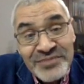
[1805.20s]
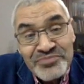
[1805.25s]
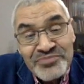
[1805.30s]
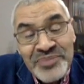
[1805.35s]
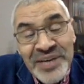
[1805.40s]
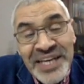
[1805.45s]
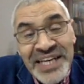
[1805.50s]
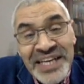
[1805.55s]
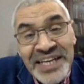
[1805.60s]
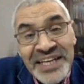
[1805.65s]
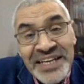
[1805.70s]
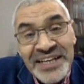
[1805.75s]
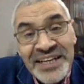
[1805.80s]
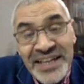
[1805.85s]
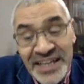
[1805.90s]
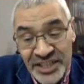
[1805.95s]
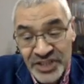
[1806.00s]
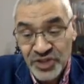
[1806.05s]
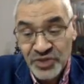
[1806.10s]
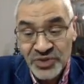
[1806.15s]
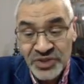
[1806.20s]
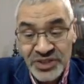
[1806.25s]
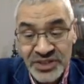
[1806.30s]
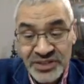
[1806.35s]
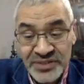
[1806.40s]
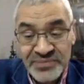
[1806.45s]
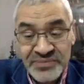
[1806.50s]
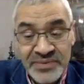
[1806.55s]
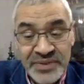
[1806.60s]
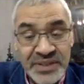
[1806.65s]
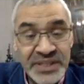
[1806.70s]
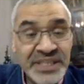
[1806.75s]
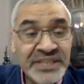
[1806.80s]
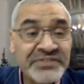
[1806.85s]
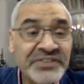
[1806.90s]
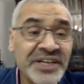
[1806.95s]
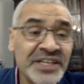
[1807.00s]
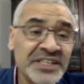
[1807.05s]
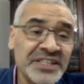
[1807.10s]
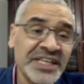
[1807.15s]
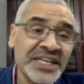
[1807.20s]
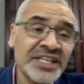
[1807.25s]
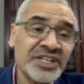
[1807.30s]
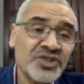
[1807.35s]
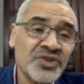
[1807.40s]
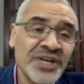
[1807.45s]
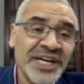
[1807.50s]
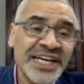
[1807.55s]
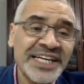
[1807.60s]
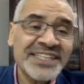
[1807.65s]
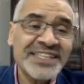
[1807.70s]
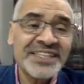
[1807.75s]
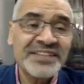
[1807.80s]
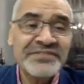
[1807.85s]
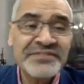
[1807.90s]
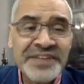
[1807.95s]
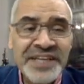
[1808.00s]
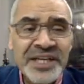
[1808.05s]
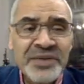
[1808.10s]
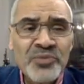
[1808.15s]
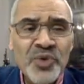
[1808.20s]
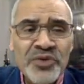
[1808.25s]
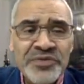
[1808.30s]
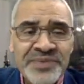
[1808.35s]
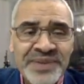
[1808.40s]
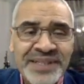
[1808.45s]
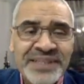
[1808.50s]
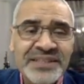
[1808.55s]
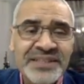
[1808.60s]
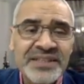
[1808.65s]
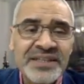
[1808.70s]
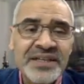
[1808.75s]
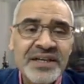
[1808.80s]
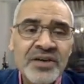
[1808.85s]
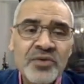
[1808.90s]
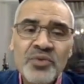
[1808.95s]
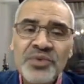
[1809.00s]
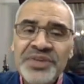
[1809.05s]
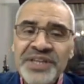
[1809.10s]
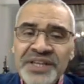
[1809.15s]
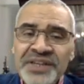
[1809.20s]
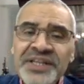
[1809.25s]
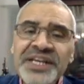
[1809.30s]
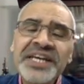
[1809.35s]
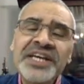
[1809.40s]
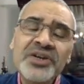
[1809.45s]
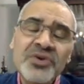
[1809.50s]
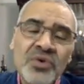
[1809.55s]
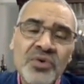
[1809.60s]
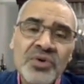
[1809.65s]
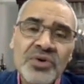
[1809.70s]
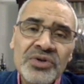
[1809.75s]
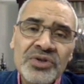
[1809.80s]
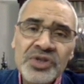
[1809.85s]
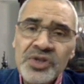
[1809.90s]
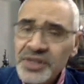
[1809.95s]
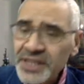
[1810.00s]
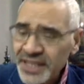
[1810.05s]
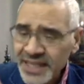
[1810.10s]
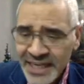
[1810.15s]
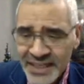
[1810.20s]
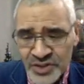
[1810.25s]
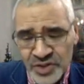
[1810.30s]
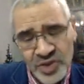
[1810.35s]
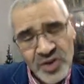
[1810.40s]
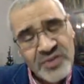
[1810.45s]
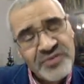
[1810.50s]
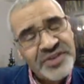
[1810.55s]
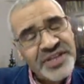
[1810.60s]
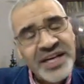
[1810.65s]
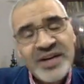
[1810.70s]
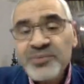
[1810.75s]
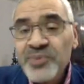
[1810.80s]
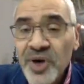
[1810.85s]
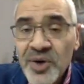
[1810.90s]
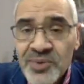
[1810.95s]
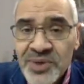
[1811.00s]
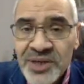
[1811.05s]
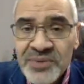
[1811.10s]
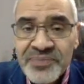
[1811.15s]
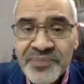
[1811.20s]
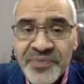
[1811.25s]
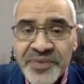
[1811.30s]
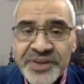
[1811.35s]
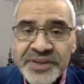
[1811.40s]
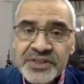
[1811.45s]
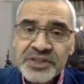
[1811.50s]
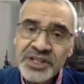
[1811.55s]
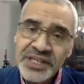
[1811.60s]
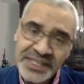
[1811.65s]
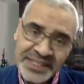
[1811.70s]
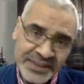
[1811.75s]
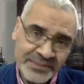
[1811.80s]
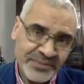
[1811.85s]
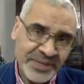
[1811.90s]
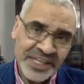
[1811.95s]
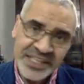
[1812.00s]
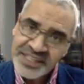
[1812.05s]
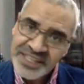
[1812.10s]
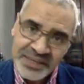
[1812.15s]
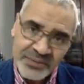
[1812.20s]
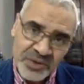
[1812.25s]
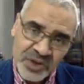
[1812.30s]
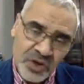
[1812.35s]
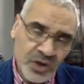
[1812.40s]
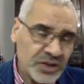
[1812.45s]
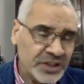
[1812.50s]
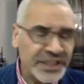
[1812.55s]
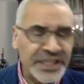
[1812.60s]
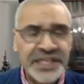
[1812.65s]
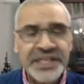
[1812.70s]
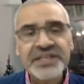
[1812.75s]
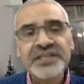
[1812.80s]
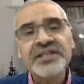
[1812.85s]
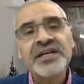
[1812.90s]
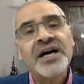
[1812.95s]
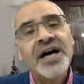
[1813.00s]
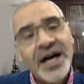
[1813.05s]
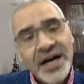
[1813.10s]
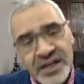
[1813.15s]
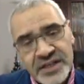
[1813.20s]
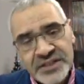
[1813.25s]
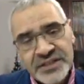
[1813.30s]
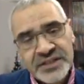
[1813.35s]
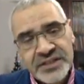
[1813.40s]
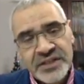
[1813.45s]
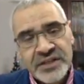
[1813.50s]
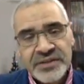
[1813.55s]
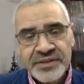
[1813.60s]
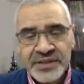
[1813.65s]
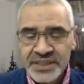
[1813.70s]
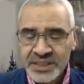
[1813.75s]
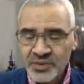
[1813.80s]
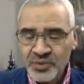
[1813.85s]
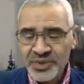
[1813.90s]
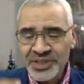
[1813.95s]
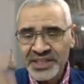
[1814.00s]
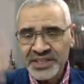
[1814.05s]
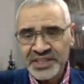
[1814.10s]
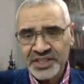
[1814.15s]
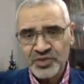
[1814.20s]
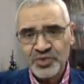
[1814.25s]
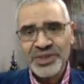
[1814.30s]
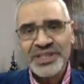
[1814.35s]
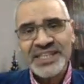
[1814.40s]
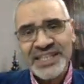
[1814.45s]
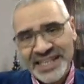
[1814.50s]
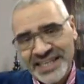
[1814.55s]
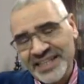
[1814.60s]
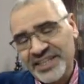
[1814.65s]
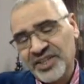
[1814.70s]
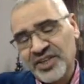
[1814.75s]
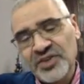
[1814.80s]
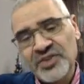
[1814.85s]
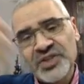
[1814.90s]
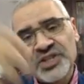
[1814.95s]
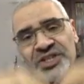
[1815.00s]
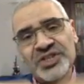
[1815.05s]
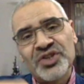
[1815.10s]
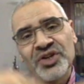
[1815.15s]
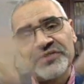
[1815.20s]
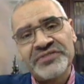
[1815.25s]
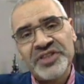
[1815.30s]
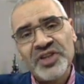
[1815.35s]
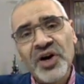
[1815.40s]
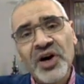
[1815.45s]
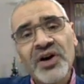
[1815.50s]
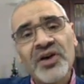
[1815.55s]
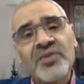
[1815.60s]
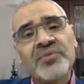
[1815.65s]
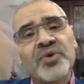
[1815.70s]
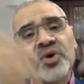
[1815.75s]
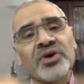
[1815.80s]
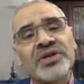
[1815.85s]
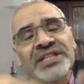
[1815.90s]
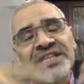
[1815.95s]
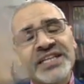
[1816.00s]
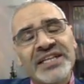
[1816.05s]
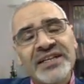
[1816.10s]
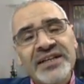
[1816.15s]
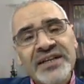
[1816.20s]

many issues. The first issue is free movement within the EU, so they can solve their problem. They may not need us. Within the 28 countries of Europe or the